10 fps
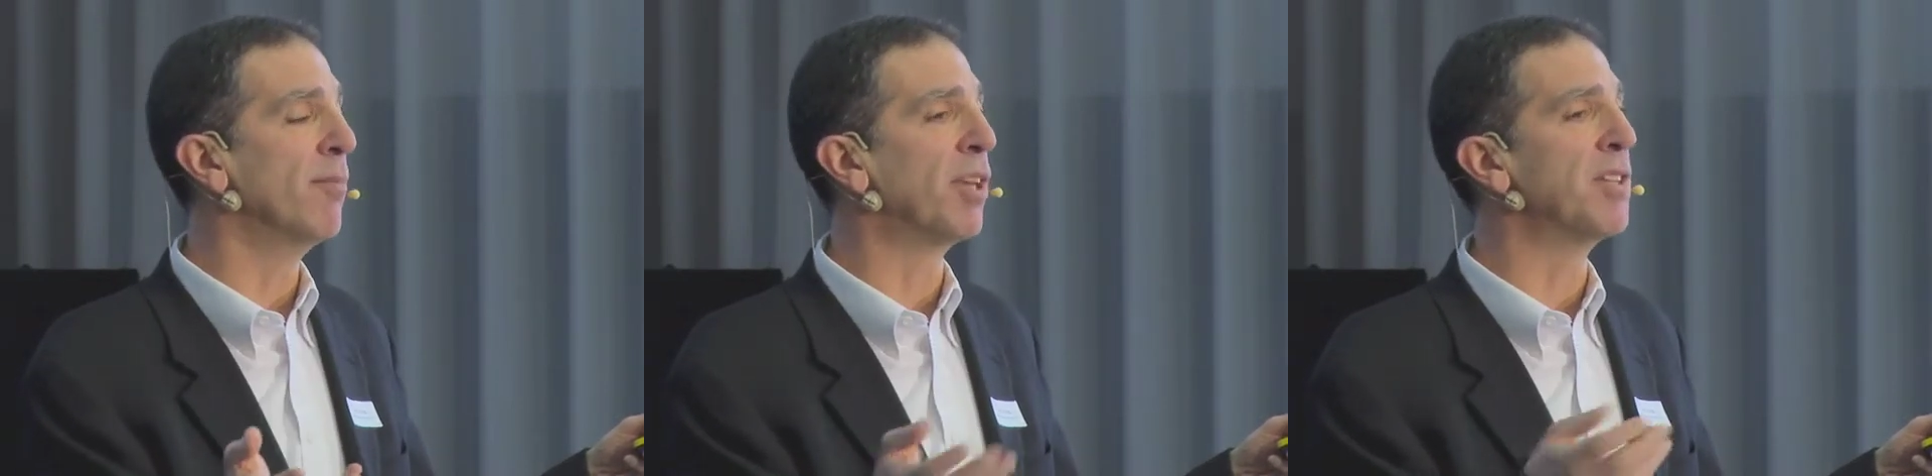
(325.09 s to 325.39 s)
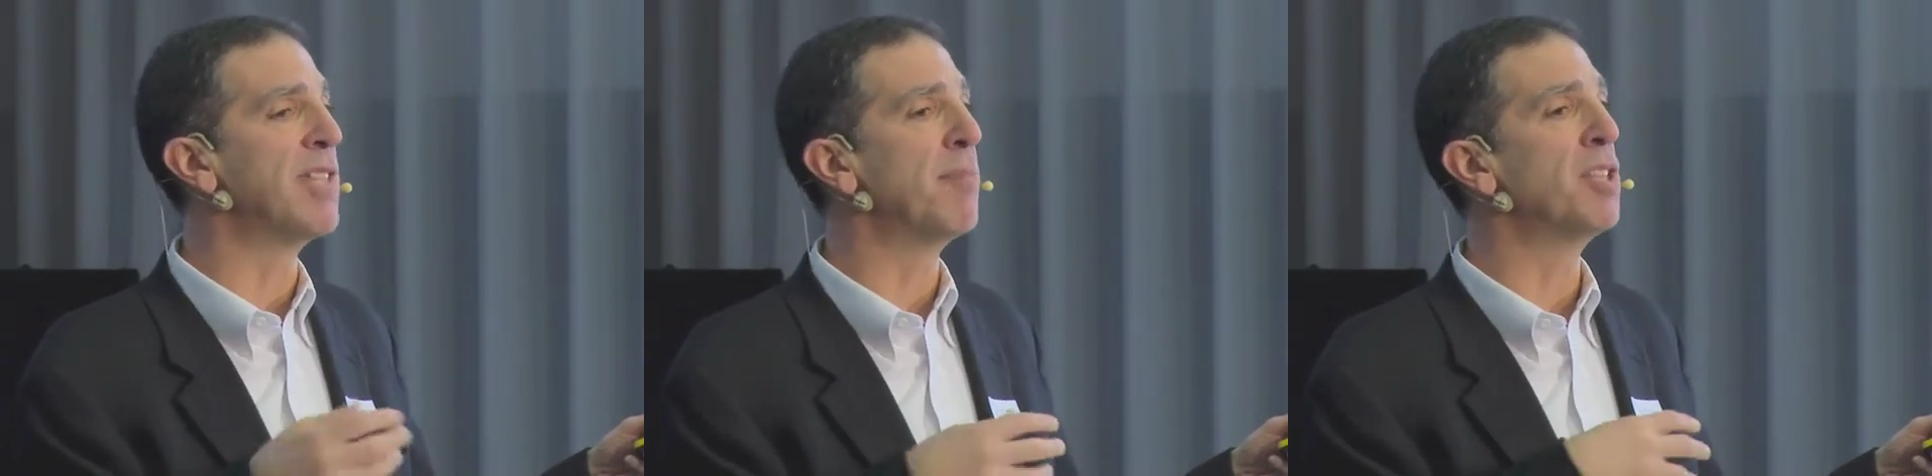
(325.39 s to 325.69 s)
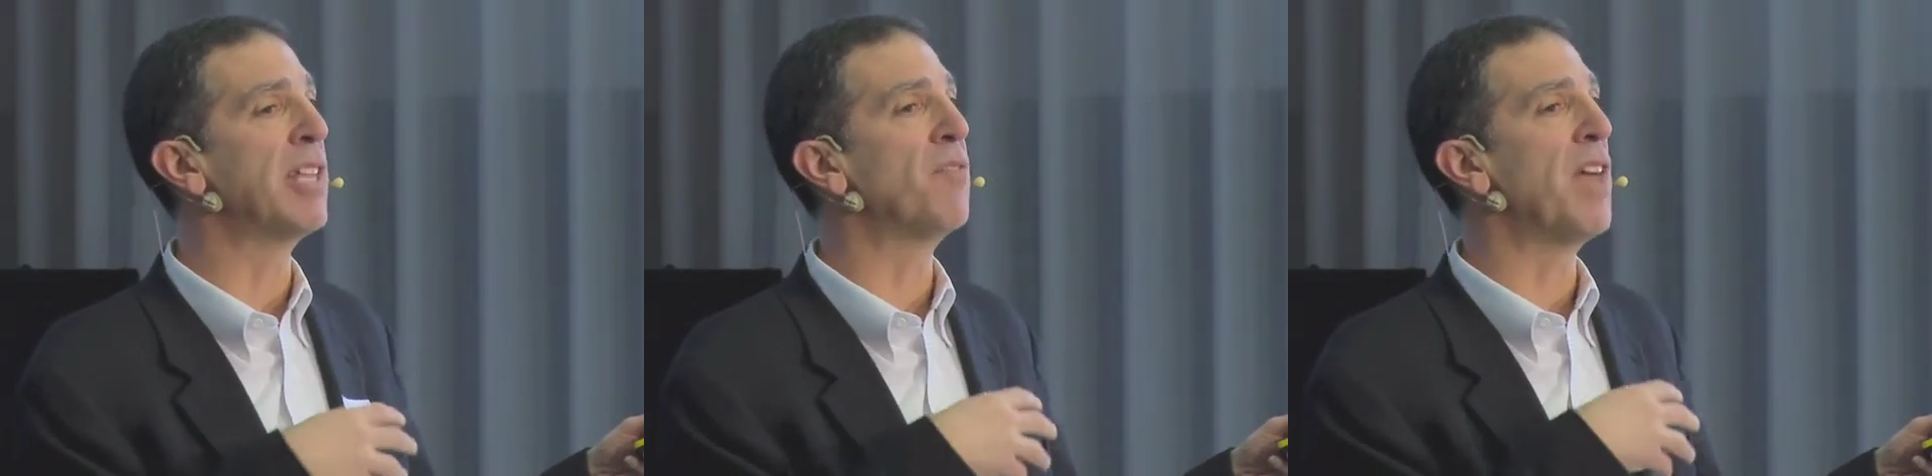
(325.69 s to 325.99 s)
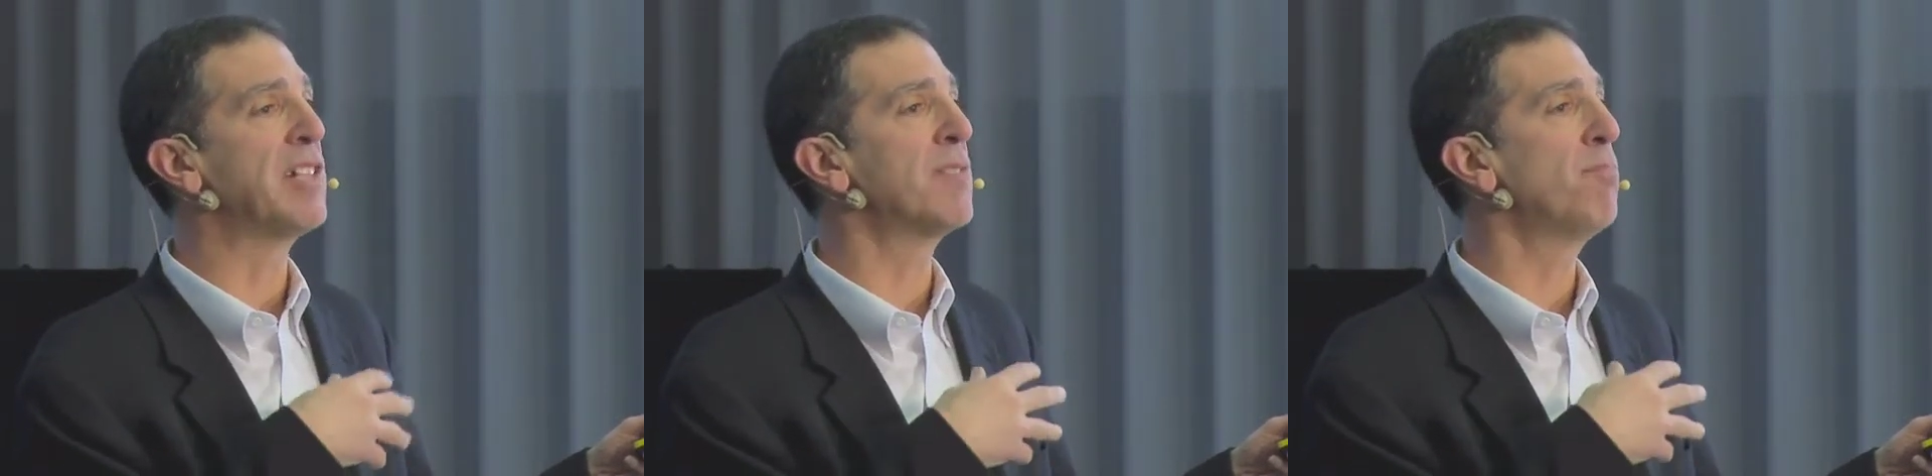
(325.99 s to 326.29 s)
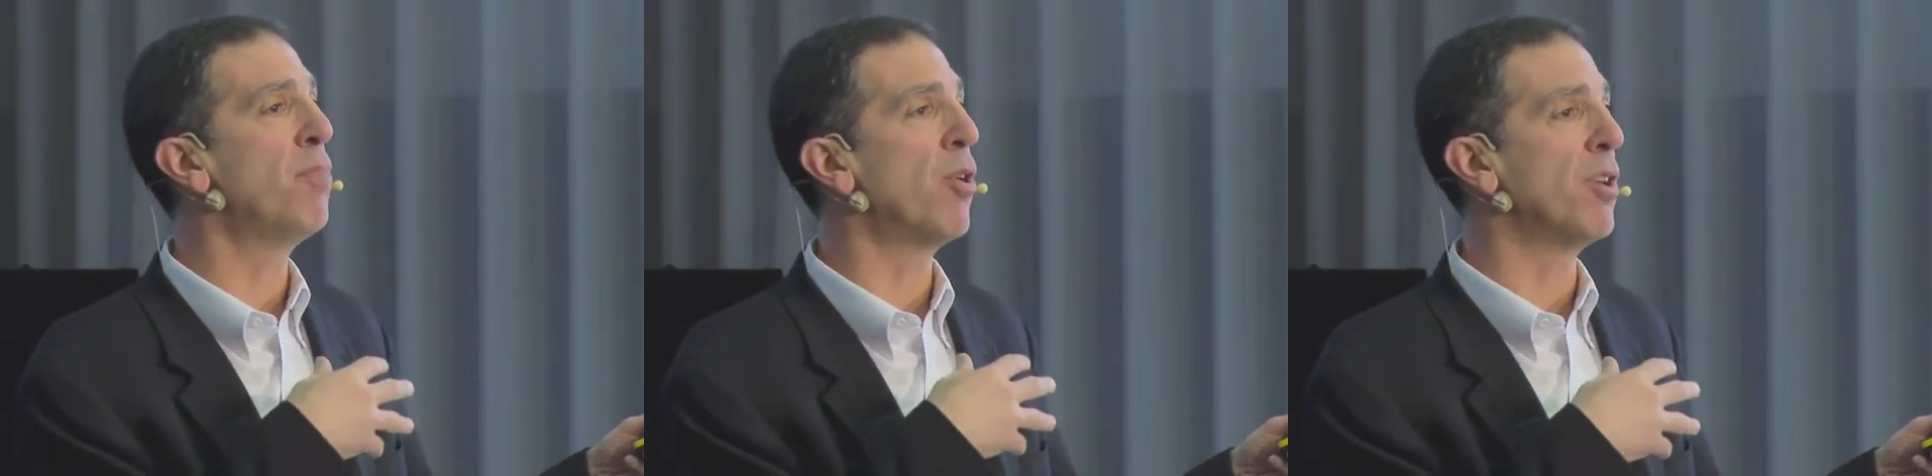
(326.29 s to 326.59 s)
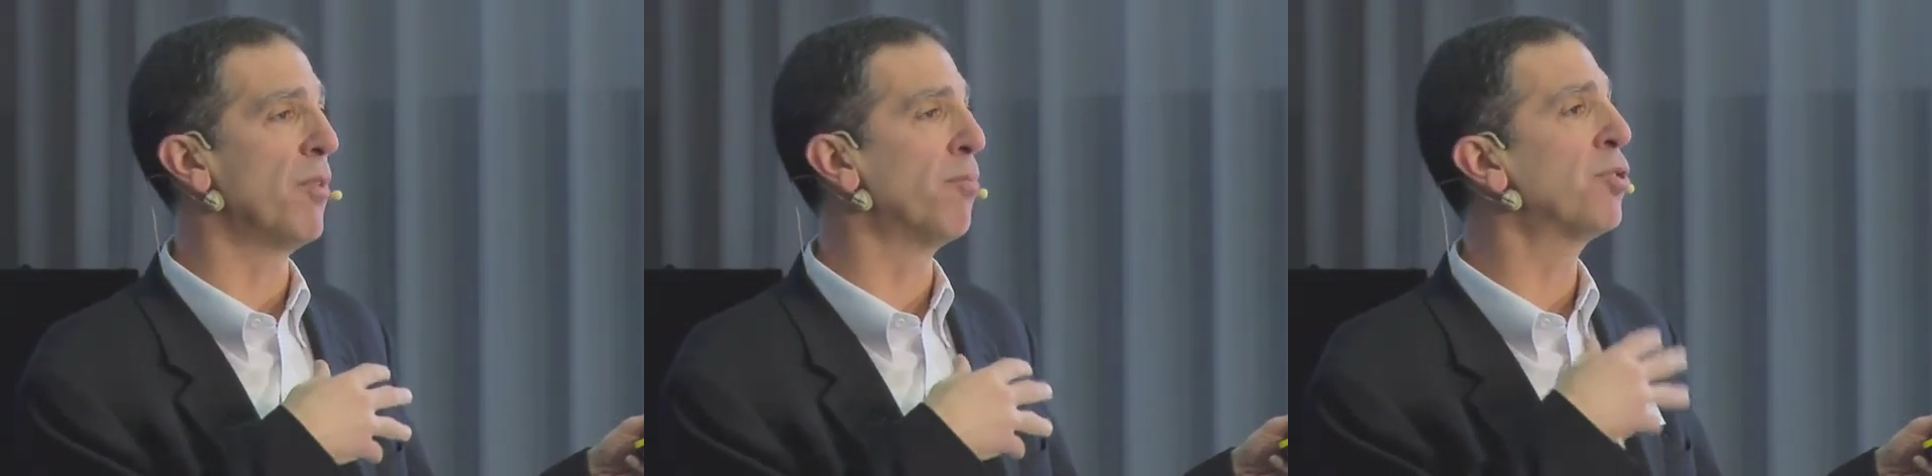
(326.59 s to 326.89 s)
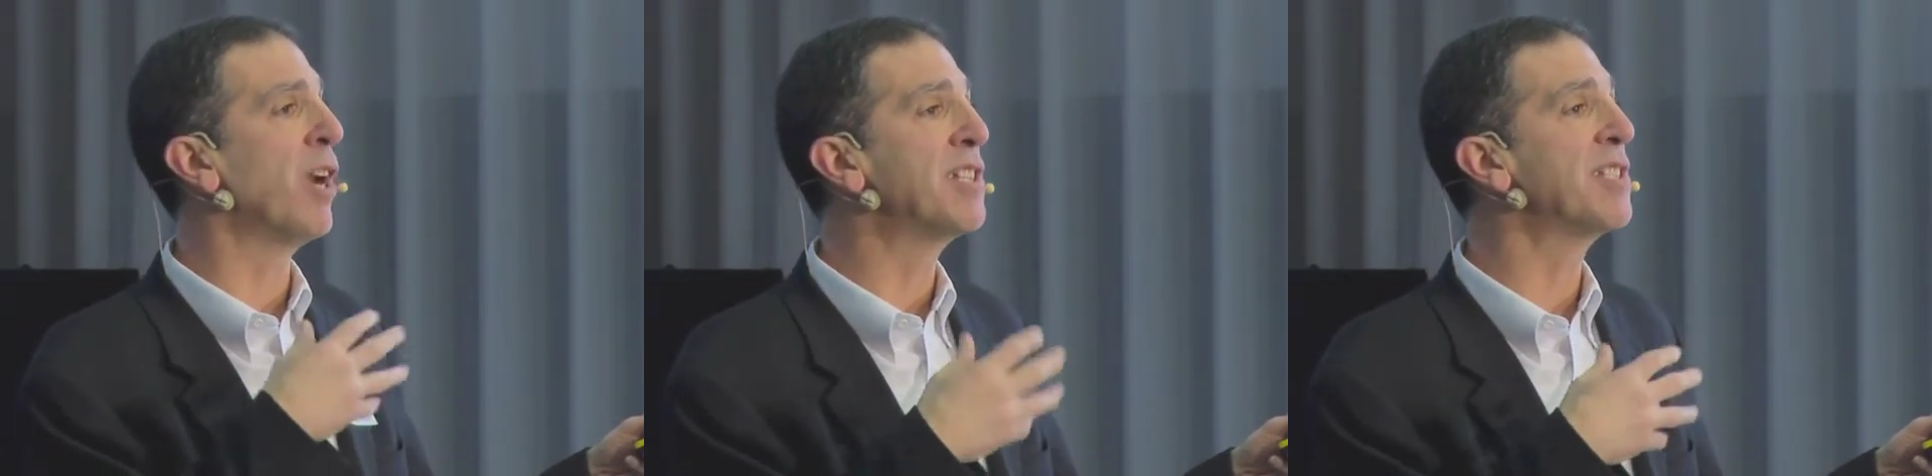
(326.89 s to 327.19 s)
because they believe that's part of the
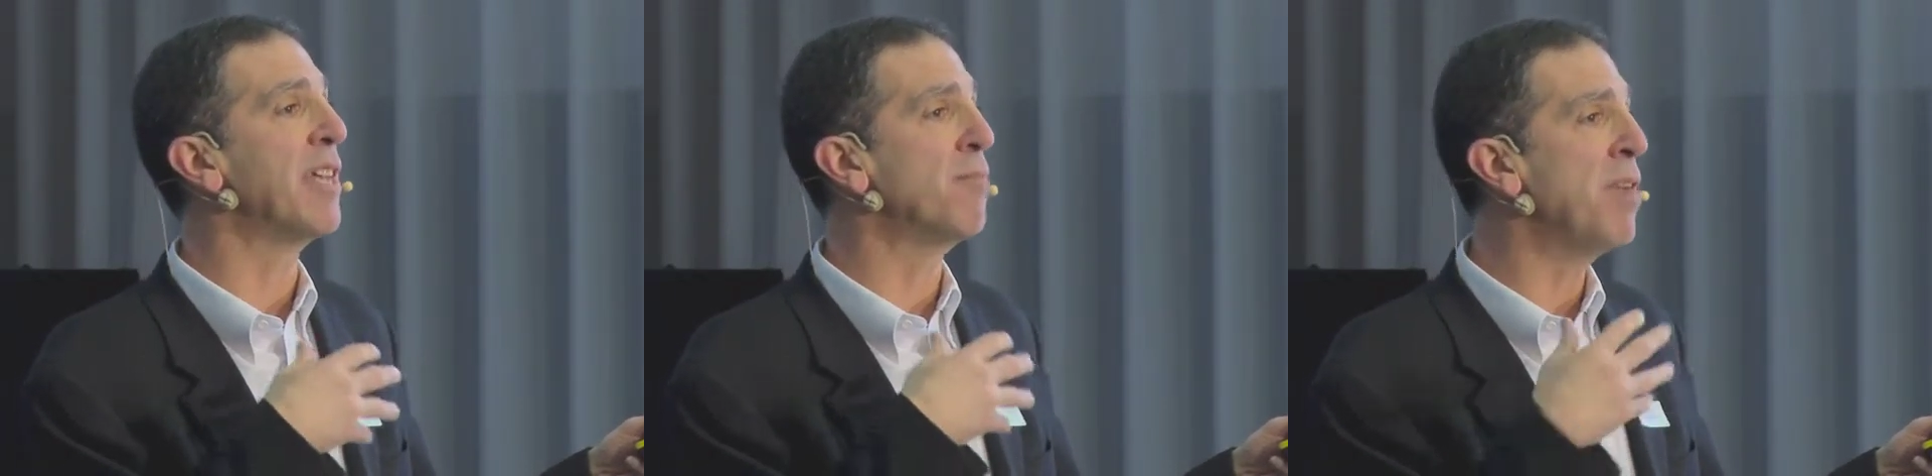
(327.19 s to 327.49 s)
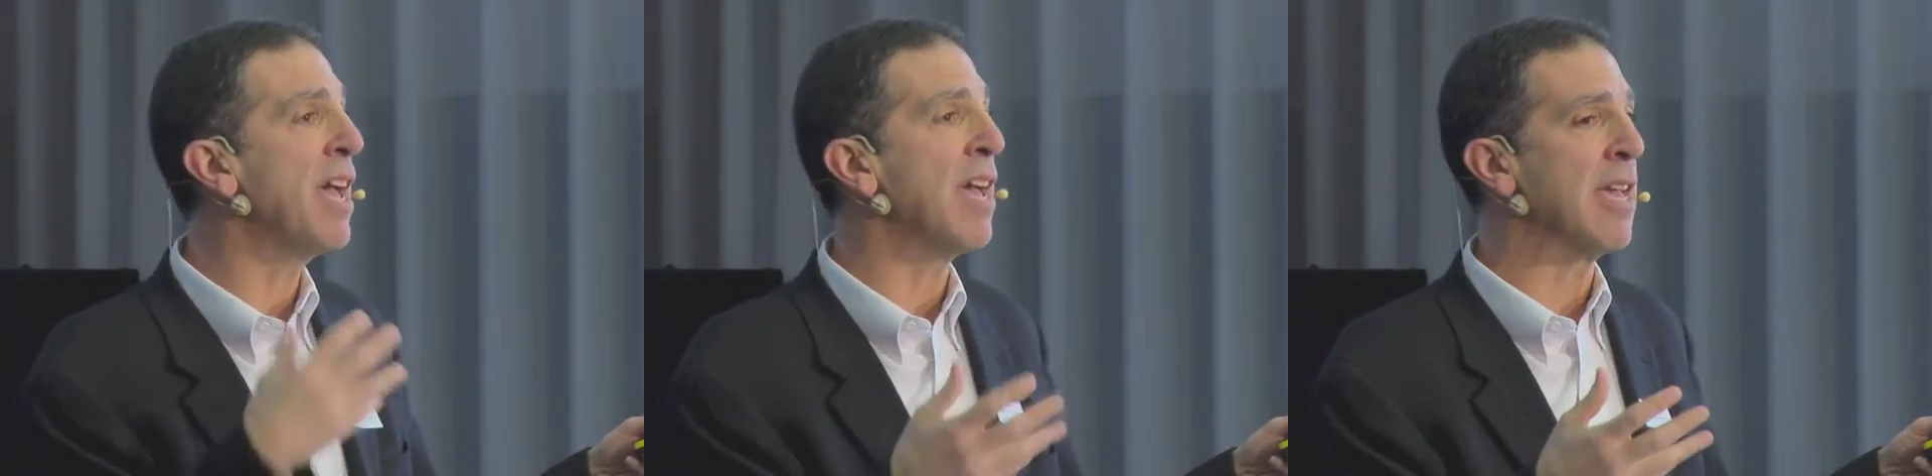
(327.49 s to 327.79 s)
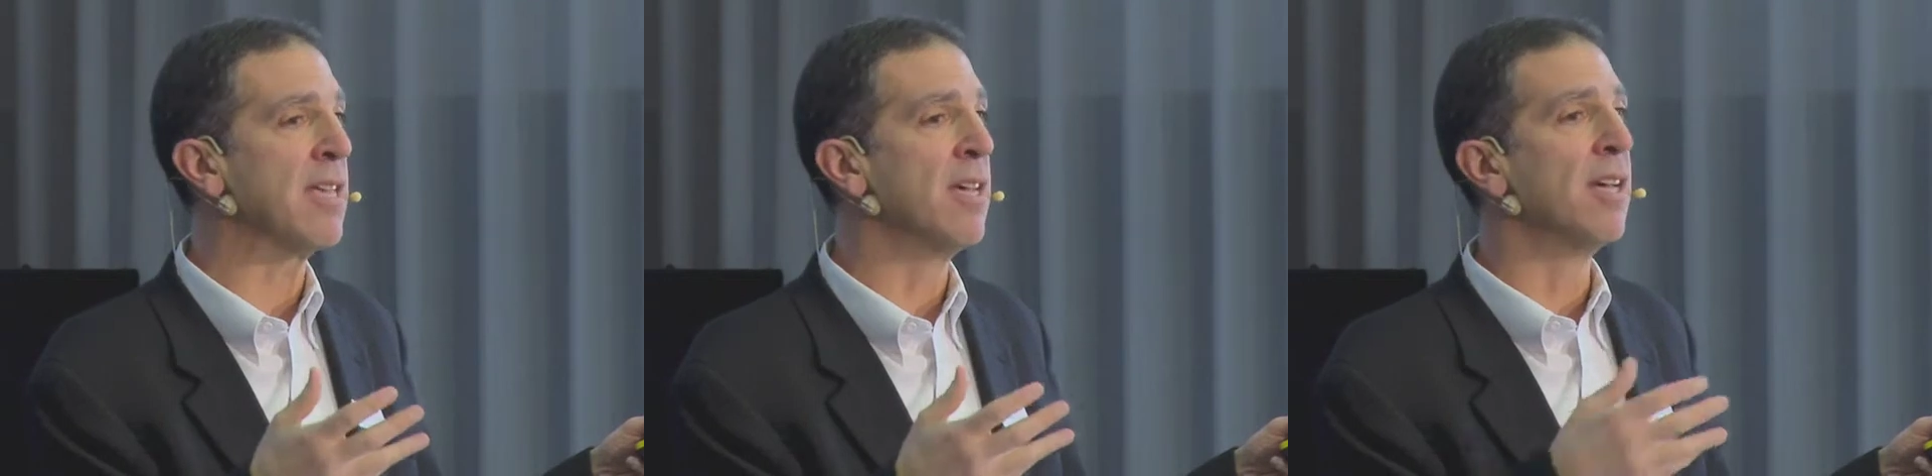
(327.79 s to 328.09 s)
price they pay